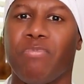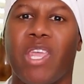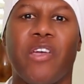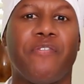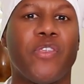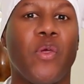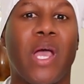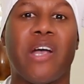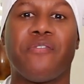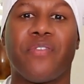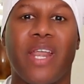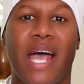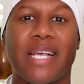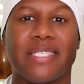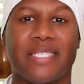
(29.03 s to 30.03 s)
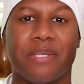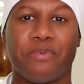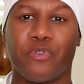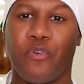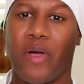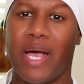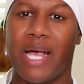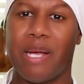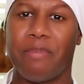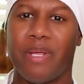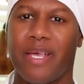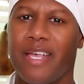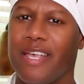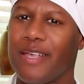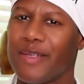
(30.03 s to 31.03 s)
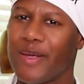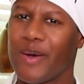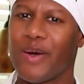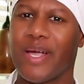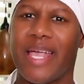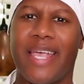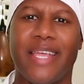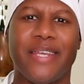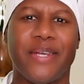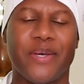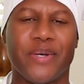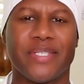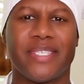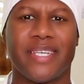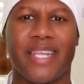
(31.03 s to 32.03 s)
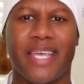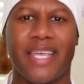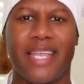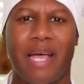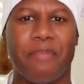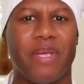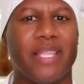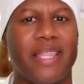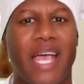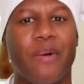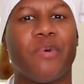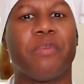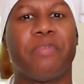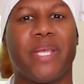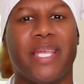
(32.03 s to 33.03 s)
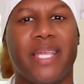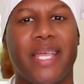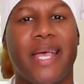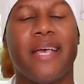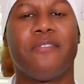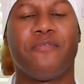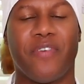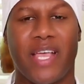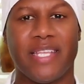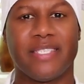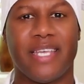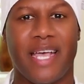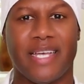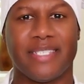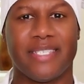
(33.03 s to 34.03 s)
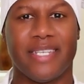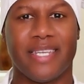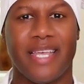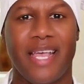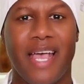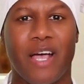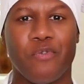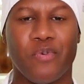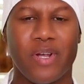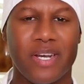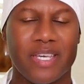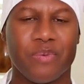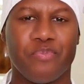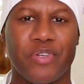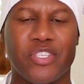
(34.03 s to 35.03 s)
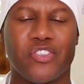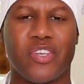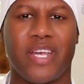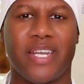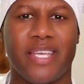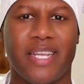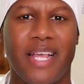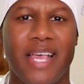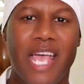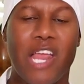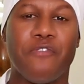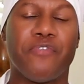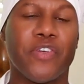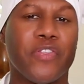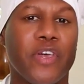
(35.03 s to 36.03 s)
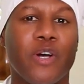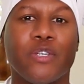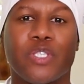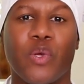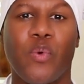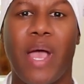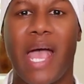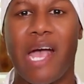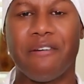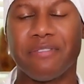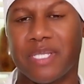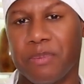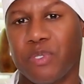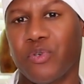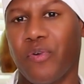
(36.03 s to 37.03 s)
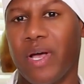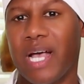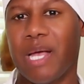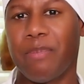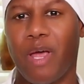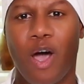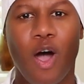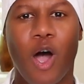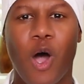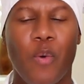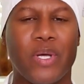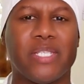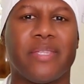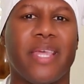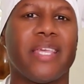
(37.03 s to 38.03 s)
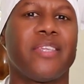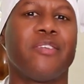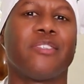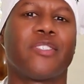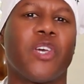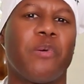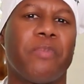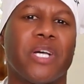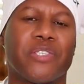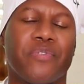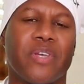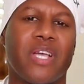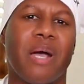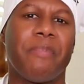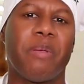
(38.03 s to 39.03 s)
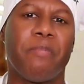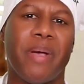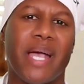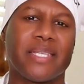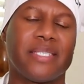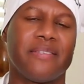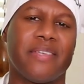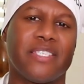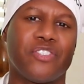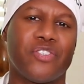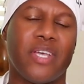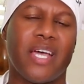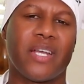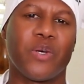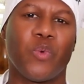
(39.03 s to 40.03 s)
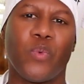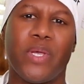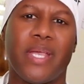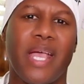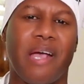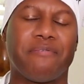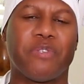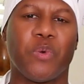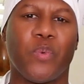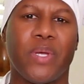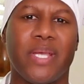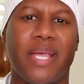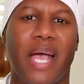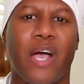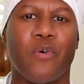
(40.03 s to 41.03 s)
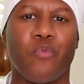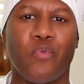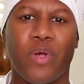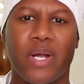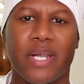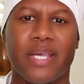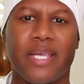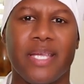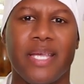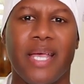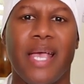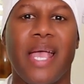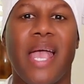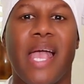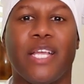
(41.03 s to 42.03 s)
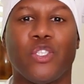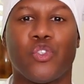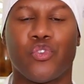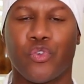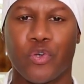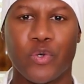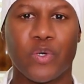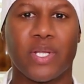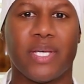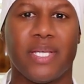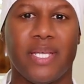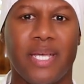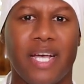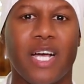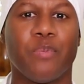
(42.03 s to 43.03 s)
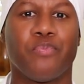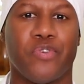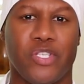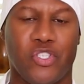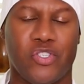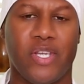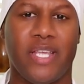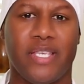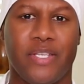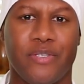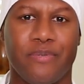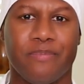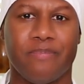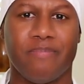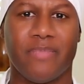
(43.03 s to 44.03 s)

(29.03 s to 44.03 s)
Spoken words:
If you have not subscribed, go ahead and do it today. I mean, that would be fantastic. I really appreciate it. And for those who have subscribed, I always thank you so much for coming back to this channel week after week. I really and truly appreciate you.